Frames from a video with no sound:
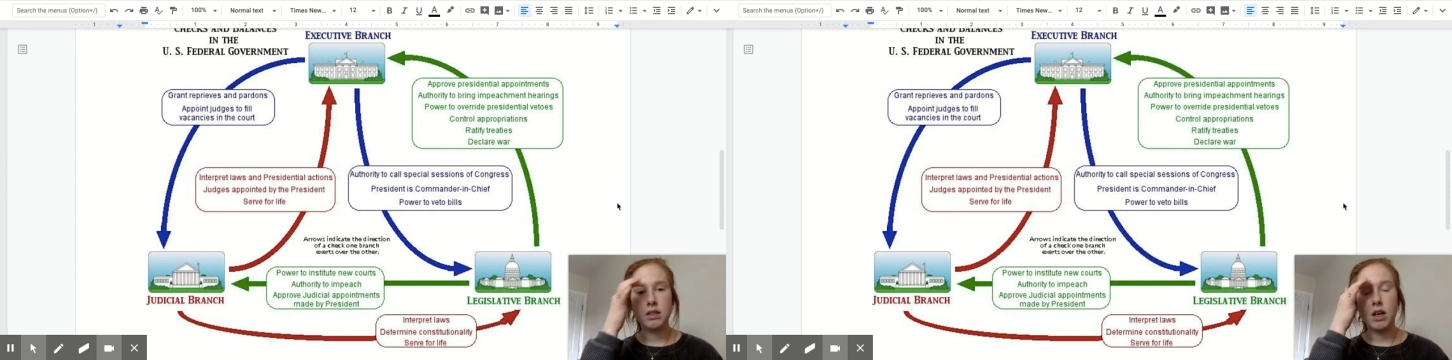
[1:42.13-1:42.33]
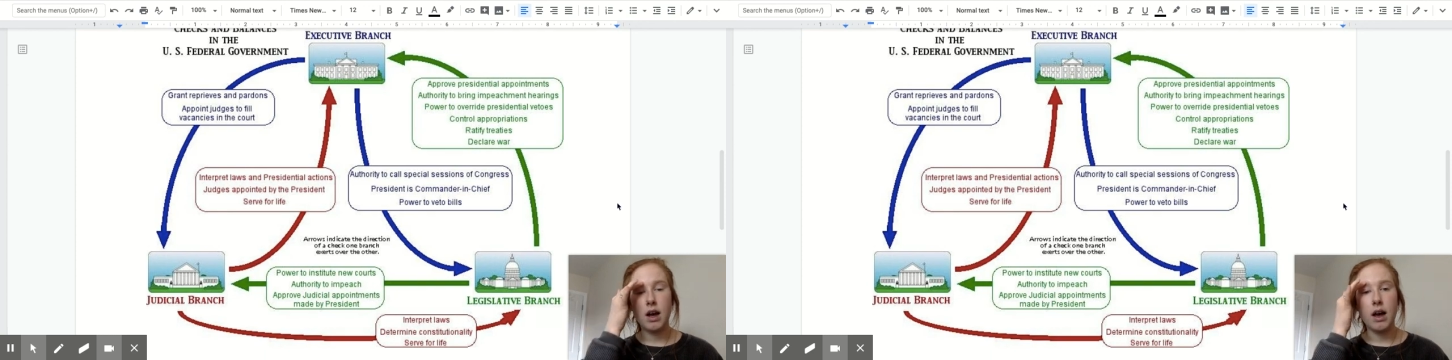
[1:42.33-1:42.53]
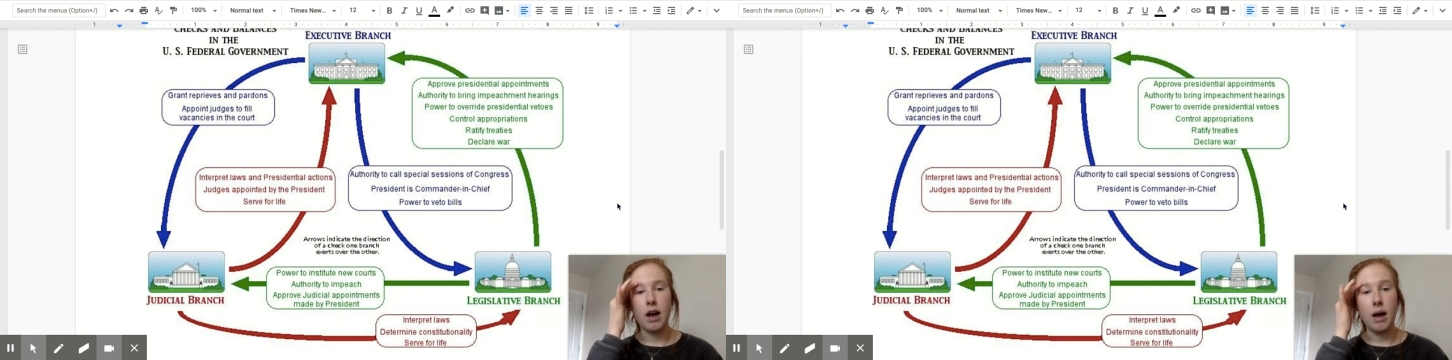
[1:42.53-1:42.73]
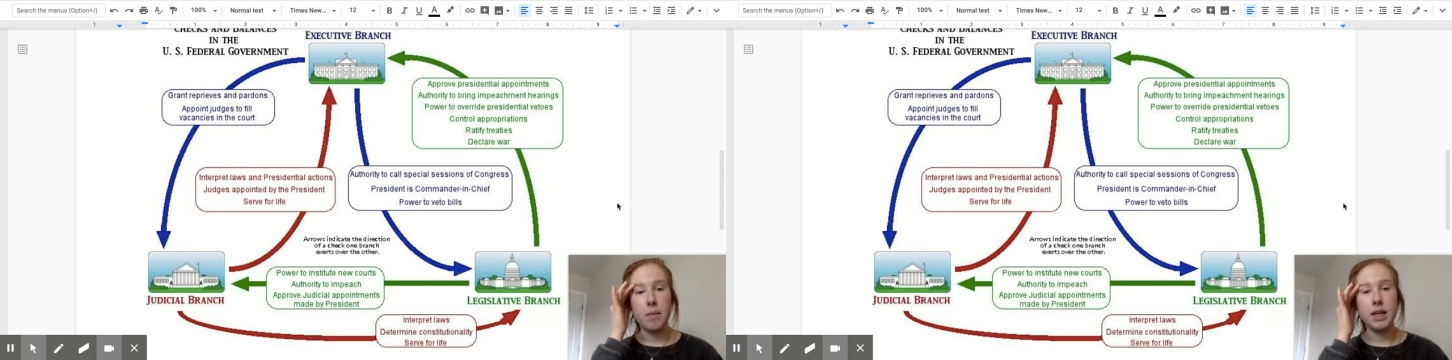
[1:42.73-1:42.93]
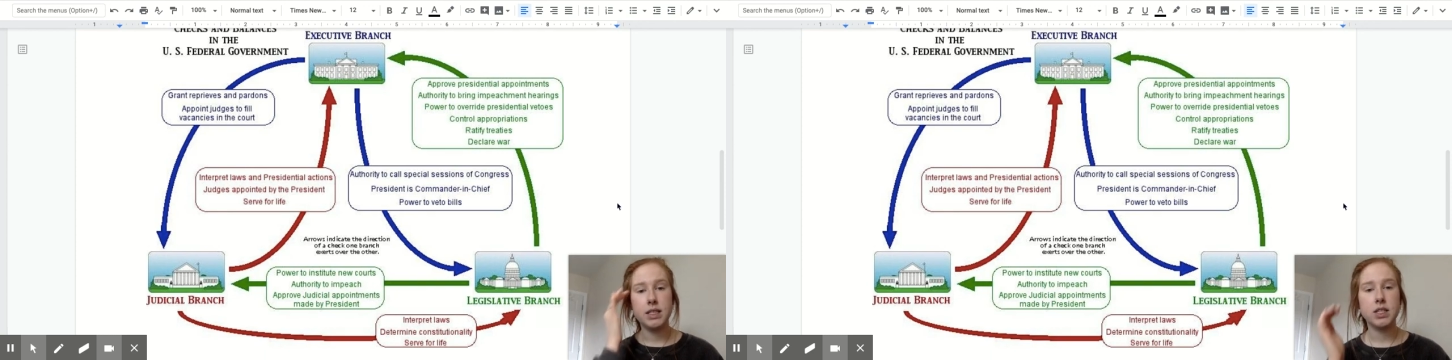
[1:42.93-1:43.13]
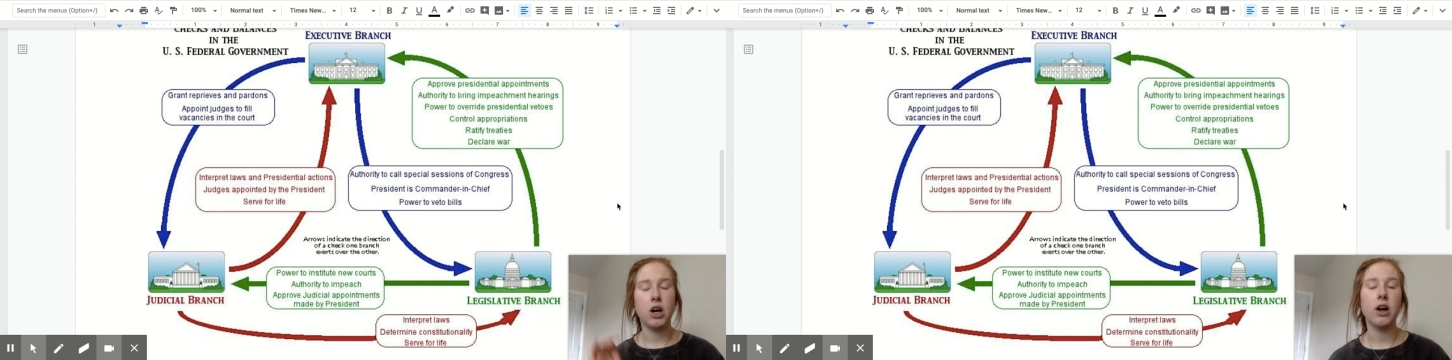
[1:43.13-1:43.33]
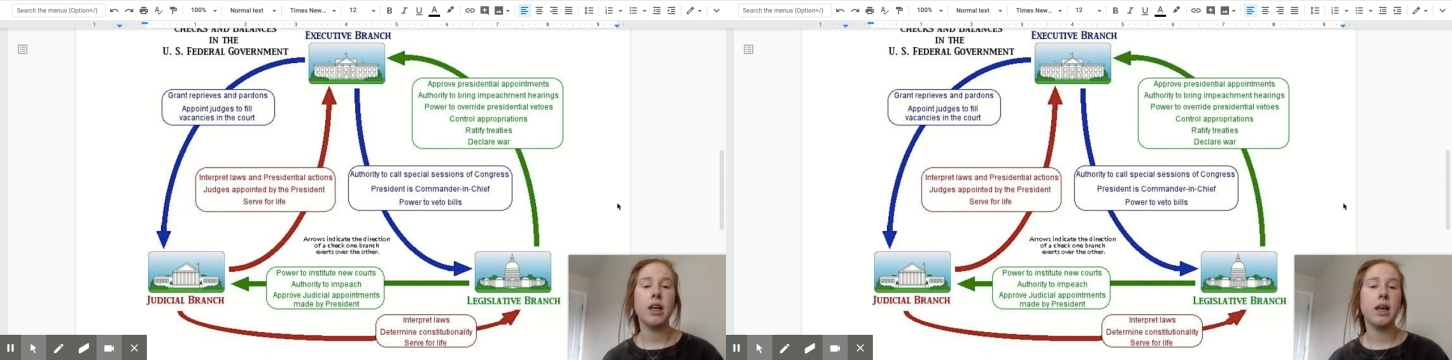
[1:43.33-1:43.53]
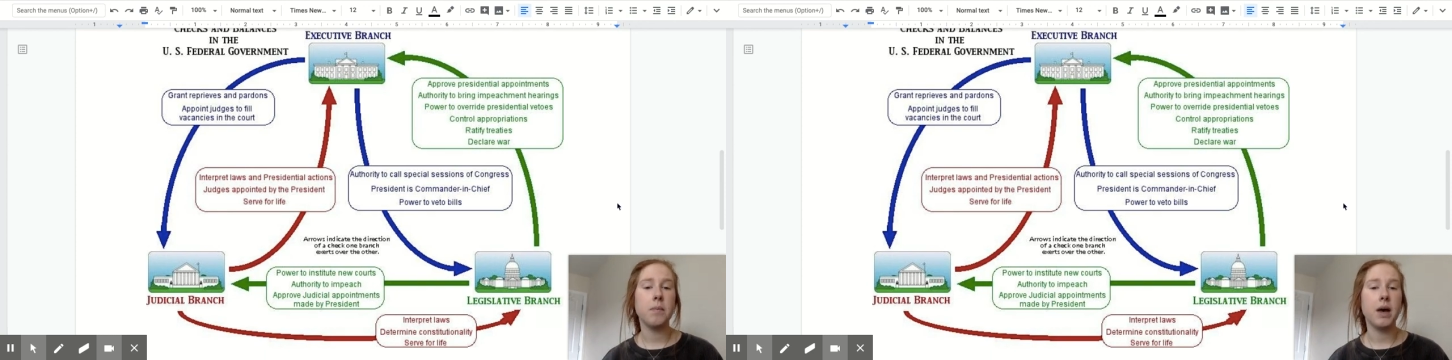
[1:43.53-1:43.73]
it's talking
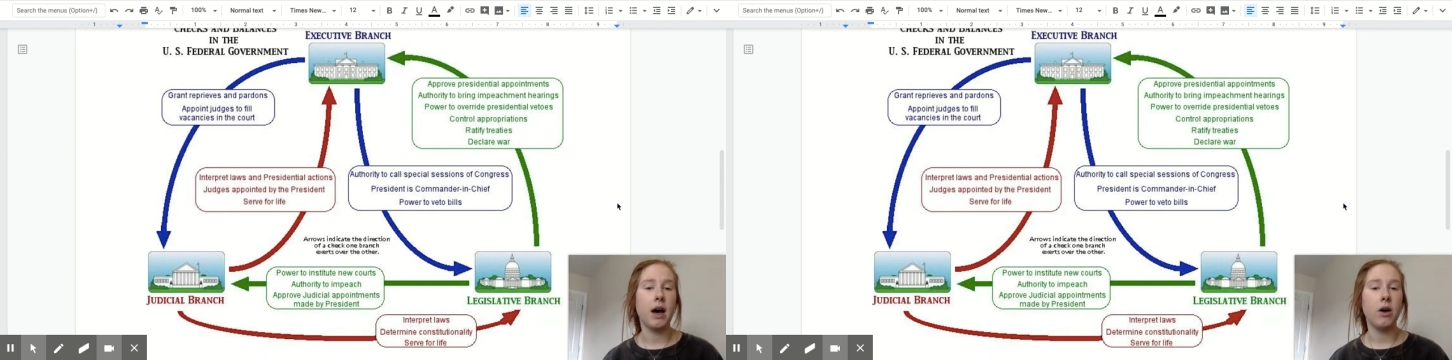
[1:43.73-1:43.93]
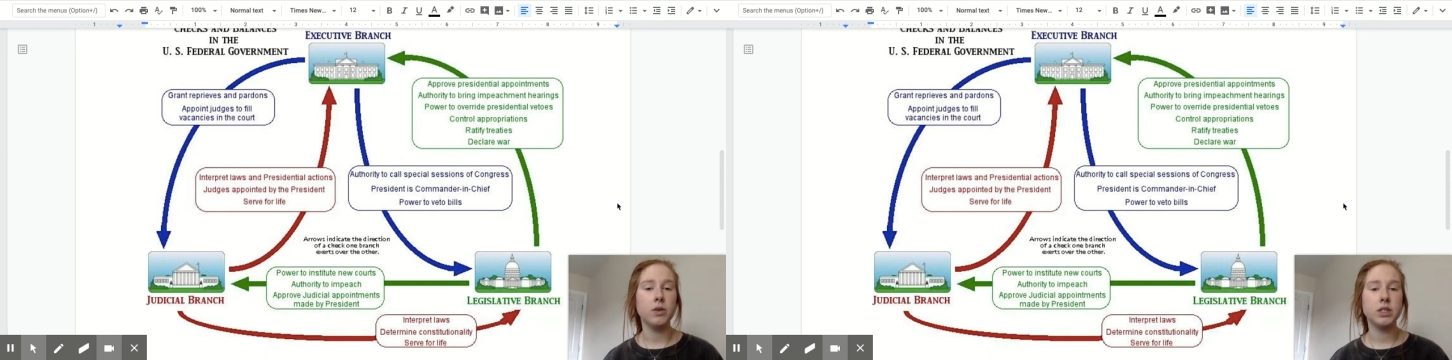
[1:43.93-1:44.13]
about